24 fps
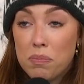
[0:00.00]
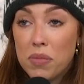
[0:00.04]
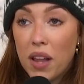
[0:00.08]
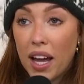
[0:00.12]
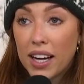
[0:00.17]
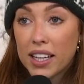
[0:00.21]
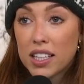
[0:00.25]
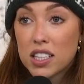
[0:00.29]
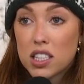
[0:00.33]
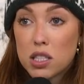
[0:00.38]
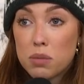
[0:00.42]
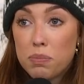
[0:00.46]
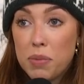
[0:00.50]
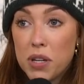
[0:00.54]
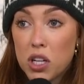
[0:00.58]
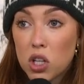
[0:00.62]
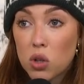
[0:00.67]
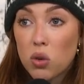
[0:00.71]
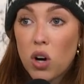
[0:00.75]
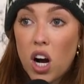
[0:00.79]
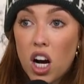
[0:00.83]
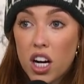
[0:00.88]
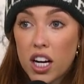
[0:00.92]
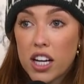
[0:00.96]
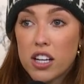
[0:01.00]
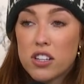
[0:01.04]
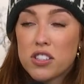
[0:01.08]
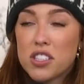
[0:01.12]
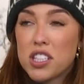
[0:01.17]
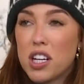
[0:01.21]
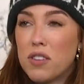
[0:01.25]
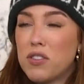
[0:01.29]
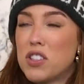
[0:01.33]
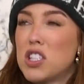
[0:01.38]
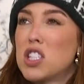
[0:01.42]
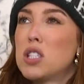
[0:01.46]
like spear rocket
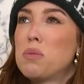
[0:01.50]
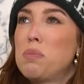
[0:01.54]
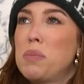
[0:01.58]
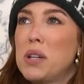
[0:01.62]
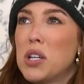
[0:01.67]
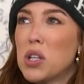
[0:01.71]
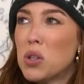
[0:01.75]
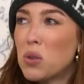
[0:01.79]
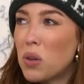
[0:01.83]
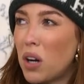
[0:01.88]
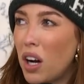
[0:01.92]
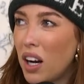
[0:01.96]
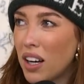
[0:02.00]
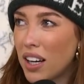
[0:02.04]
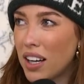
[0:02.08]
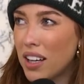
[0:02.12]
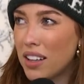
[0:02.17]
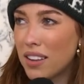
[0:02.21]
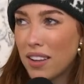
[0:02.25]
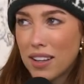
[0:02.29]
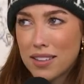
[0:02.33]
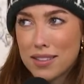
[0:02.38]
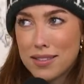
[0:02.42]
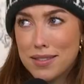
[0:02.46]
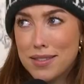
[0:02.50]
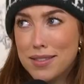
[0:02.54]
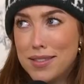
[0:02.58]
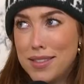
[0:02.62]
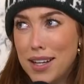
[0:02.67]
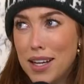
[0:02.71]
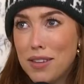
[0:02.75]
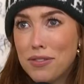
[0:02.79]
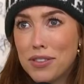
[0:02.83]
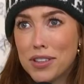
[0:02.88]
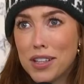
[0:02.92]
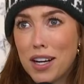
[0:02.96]
yourself. That's
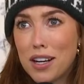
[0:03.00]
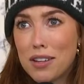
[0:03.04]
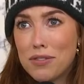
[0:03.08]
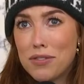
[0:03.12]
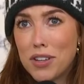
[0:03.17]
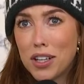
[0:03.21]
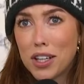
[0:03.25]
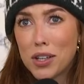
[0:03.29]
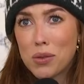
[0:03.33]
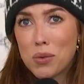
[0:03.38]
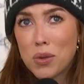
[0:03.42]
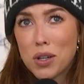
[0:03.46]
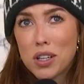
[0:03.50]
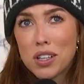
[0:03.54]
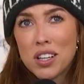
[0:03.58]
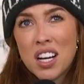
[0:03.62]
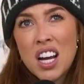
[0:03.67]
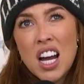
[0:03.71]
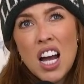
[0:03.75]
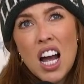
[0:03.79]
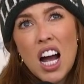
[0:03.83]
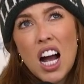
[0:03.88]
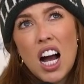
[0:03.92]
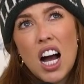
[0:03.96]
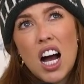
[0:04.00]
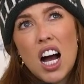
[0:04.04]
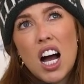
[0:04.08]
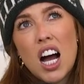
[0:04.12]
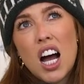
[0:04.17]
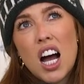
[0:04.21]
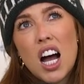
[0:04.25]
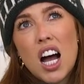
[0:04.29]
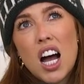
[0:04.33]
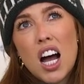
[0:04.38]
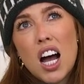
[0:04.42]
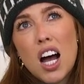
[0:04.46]
definitely not a fucking word.
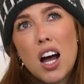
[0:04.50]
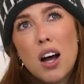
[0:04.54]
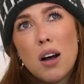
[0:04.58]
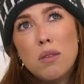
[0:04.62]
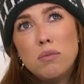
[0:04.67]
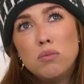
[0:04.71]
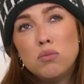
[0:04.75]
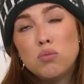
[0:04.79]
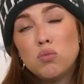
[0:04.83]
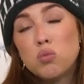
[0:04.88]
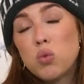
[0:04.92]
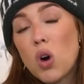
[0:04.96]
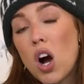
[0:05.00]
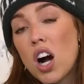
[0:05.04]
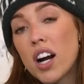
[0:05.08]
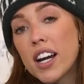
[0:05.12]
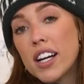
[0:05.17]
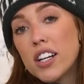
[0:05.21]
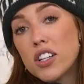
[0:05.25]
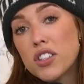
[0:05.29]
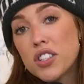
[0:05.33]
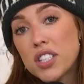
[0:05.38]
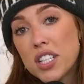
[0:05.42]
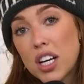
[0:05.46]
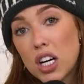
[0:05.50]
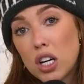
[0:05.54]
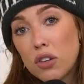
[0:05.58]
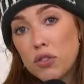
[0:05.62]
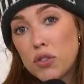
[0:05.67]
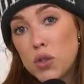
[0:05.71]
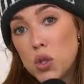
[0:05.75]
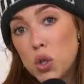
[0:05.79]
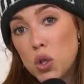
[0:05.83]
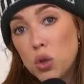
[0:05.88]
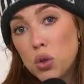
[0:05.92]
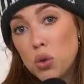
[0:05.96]
Rocket
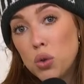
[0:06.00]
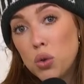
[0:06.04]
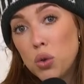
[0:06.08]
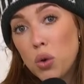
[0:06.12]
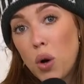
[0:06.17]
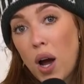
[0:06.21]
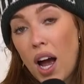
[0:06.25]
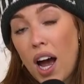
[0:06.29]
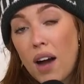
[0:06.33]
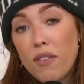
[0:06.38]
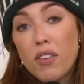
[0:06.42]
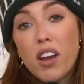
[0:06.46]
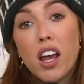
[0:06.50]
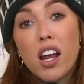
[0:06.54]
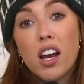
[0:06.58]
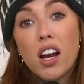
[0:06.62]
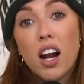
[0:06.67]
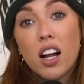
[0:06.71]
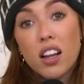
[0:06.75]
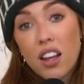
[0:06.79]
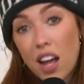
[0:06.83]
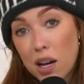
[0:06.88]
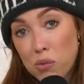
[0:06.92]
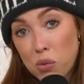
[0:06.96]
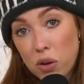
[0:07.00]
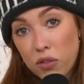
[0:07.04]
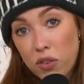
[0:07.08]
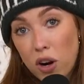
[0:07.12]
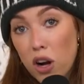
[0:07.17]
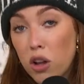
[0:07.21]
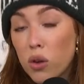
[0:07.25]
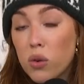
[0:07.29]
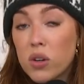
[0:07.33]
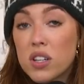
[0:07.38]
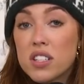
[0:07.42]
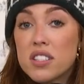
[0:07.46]
yourself to having a lot more
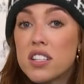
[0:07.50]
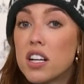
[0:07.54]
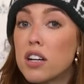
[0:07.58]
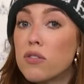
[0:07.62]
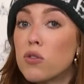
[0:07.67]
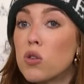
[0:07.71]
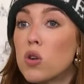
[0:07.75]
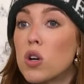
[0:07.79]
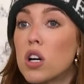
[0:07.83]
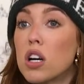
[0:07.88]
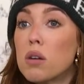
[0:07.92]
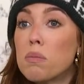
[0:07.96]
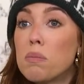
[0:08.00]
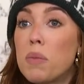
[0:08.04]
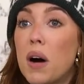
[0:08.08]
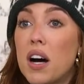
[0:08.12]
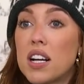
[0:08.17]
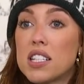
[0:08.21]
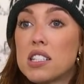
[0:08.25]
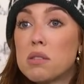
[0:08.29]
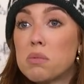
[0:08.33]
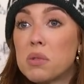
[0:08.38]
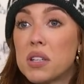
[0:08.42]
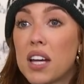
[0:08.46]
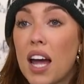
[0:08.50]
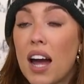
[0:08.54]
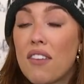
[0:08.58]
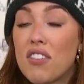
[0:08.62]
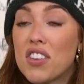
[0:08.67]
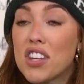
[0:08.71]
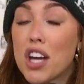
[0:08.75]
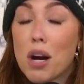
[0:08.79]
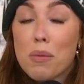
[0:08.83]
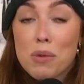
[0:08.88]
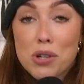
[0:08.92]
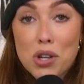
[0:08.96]
followers, therefore possibly
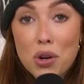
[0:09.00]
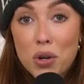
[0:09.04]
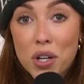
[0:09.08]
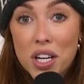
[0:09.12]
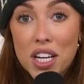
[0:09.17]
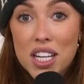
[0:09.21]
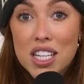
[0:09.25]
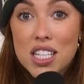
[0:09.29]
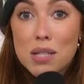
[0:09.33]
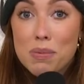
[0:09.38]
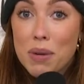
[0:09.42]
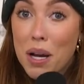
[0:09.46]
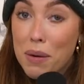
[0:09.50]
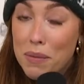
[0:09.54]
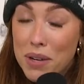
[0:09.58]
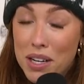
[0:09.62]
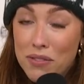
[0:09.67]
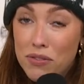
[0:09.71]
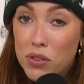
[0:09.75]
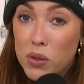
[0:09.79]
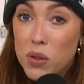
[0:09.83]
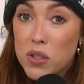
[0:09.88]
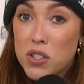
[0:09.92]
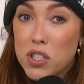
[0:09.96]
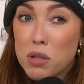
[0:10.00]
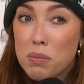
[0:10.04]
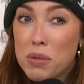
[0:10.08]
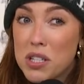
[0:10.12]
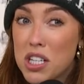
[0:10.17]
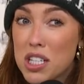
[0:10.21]
having the opportunity to become an influencer.